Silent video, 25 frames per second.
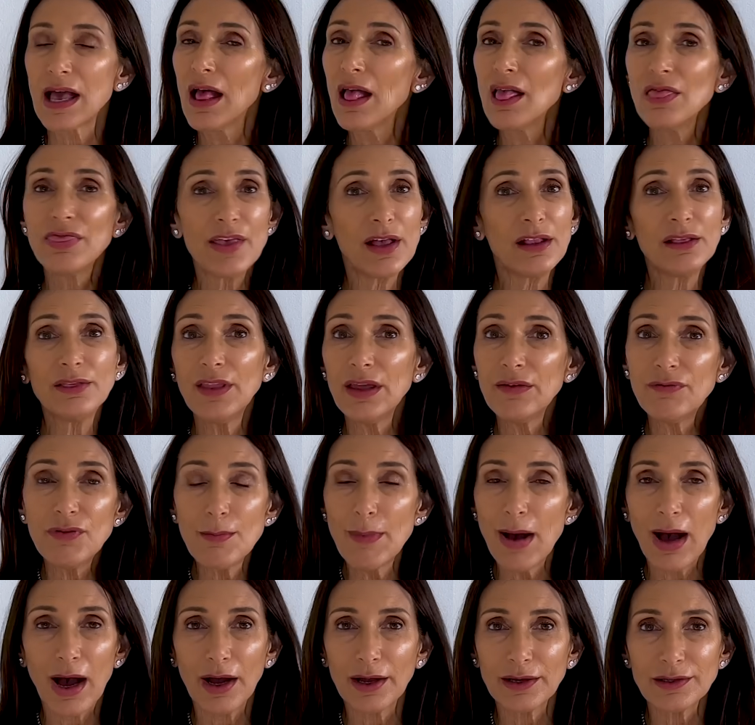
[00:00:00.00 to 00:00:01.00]
They'll never
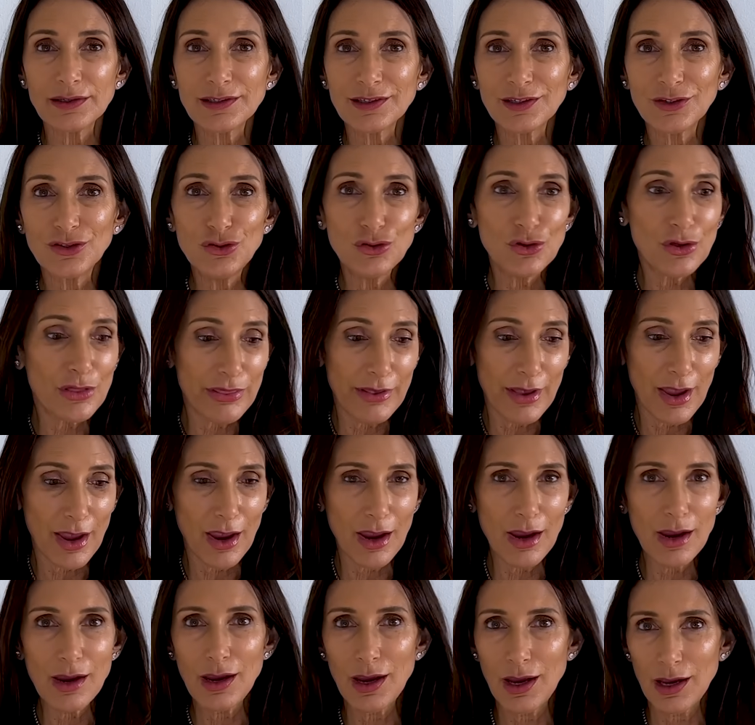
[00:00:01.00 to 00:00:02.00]
mind. You're
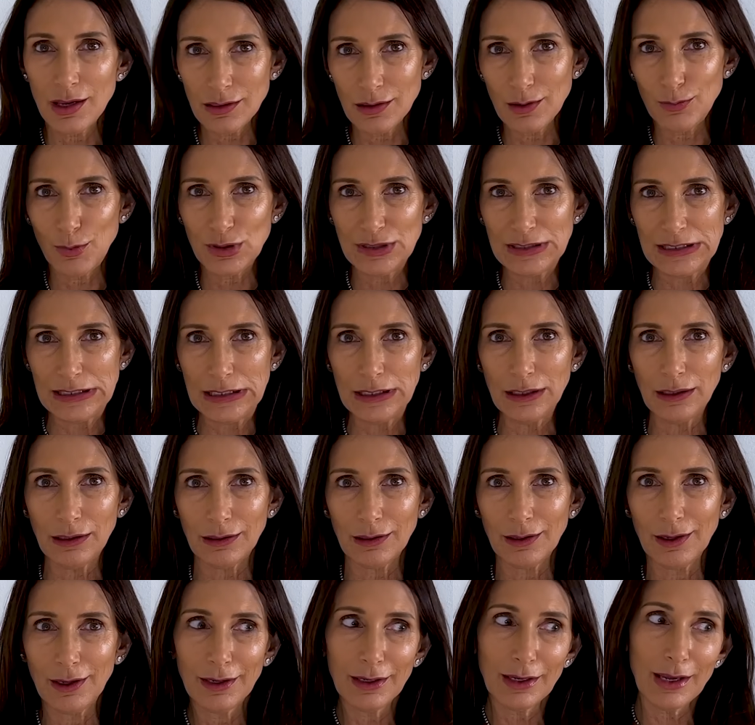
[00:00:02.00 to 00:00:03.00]
there in the boutique,
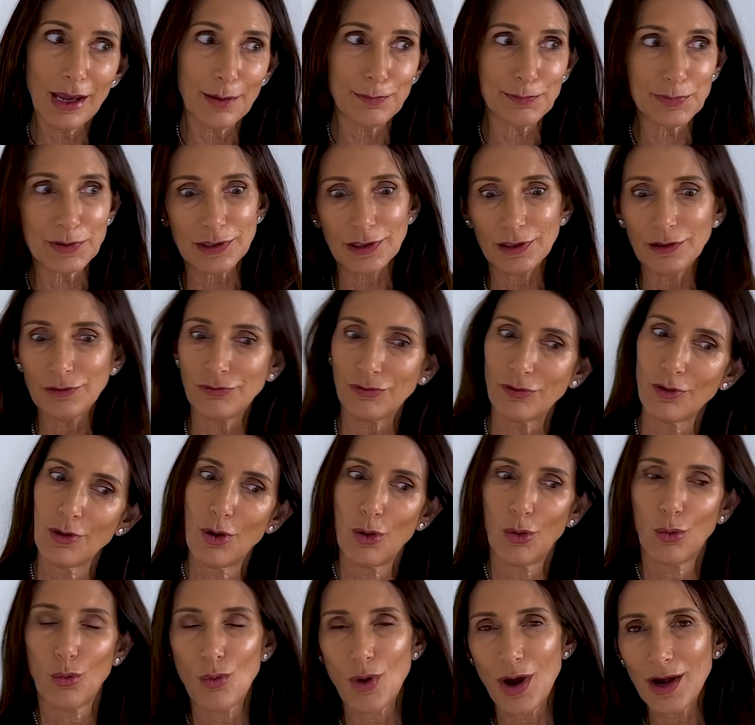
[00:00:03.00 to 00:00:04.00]
captive,
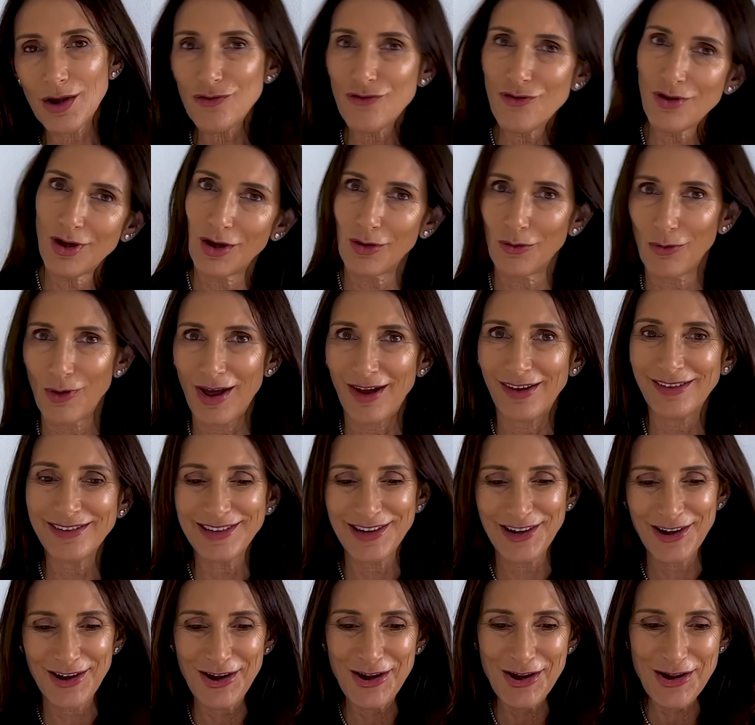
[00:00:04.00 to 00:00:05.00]
wandering around
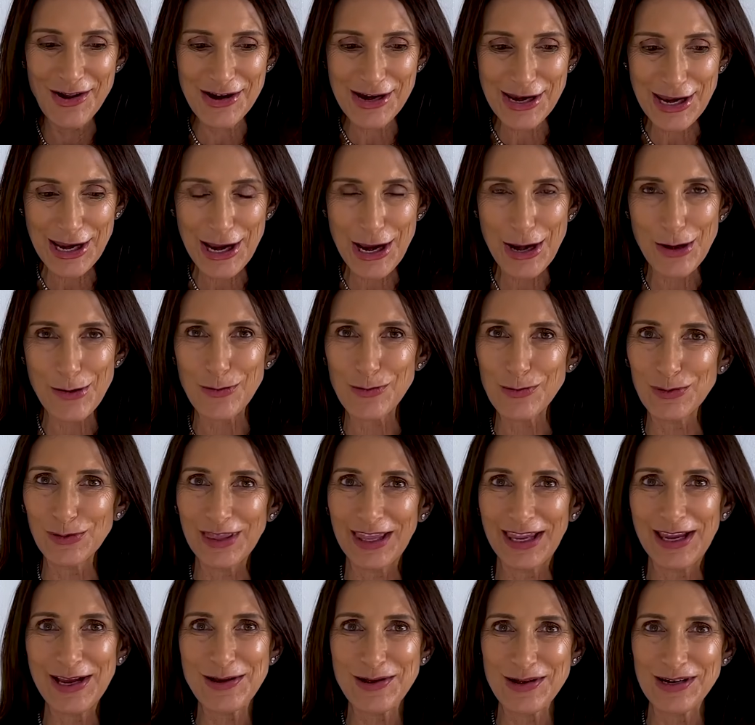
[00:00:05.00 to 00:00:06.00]
and looking at all
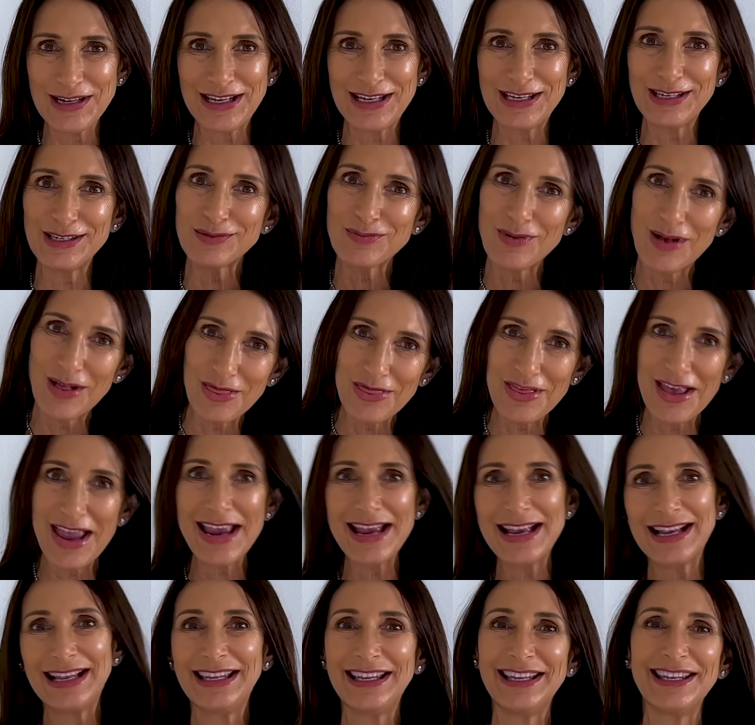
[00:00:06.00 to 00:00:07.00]
their goodies while they're
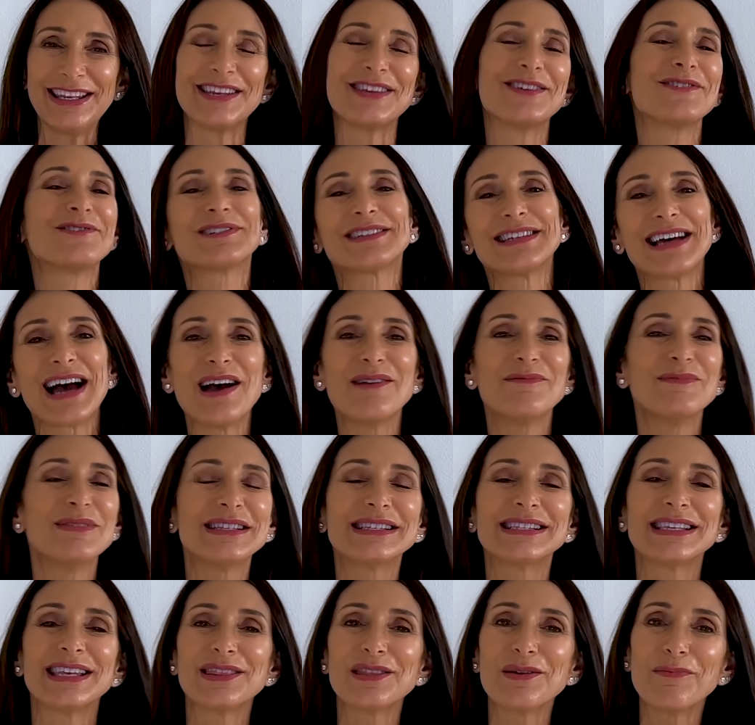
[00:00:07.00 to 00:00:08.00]
cleaning your diamonds
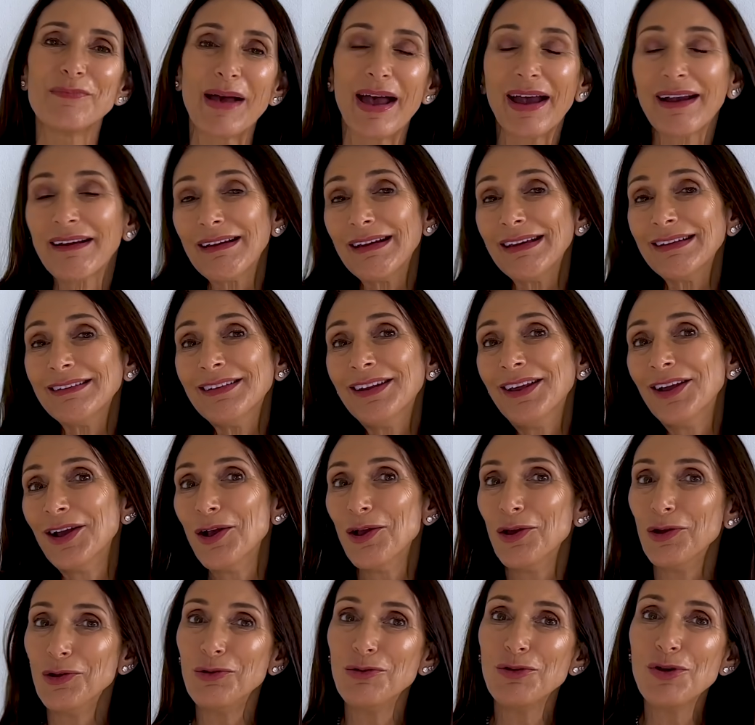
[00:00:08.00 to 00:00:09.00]
in the back. And
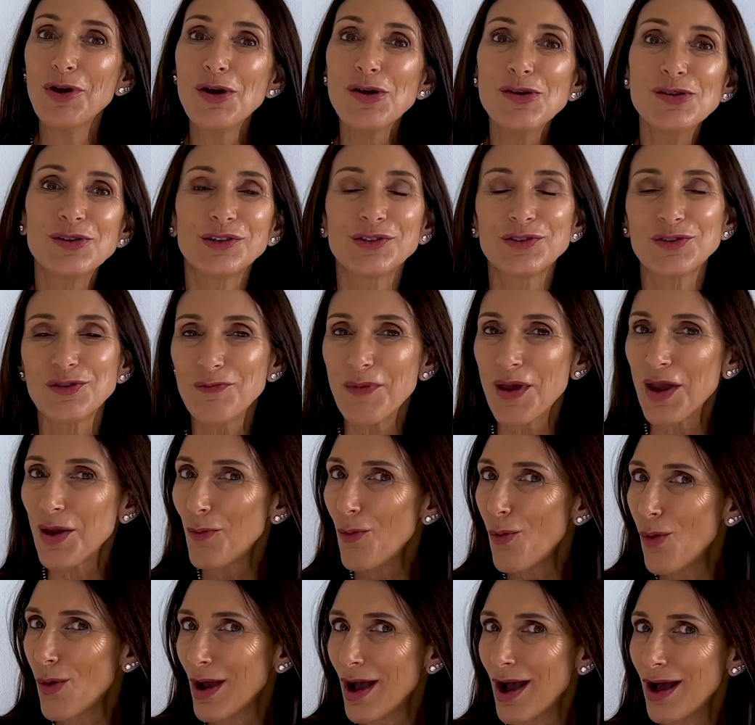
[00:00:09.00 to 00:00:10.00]
who knows, you may
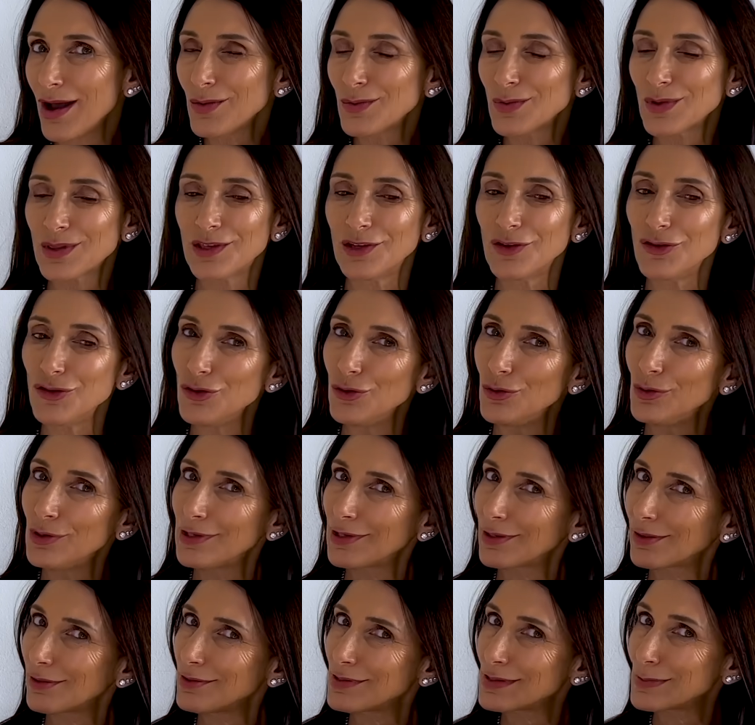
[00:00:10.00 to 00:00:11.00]
walk out with a new
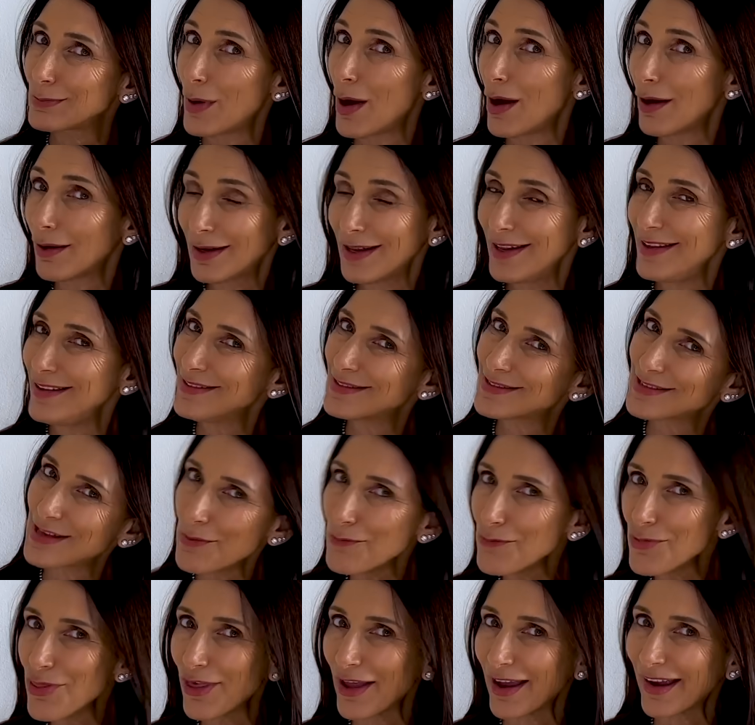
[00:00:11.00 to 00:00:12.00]
little sparkly
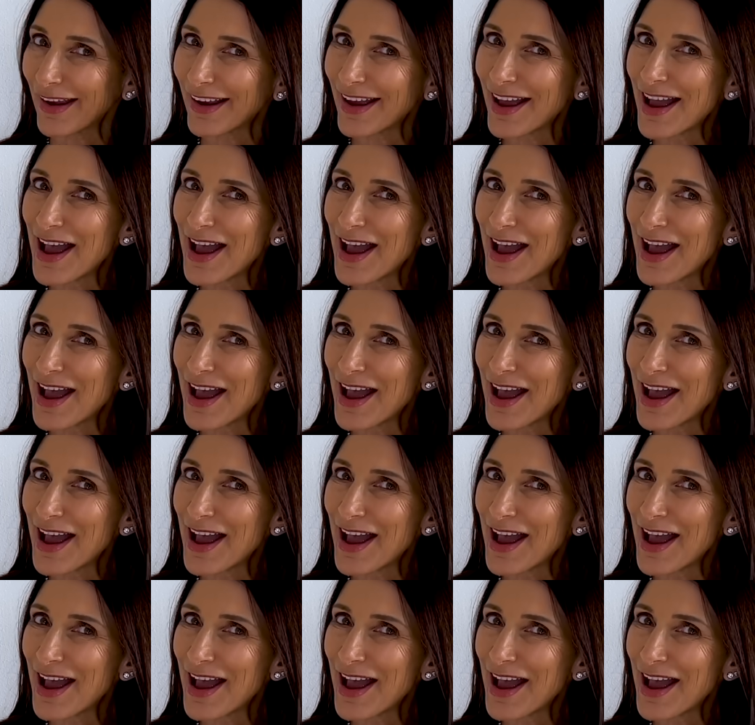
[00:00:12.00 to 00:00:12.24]
something.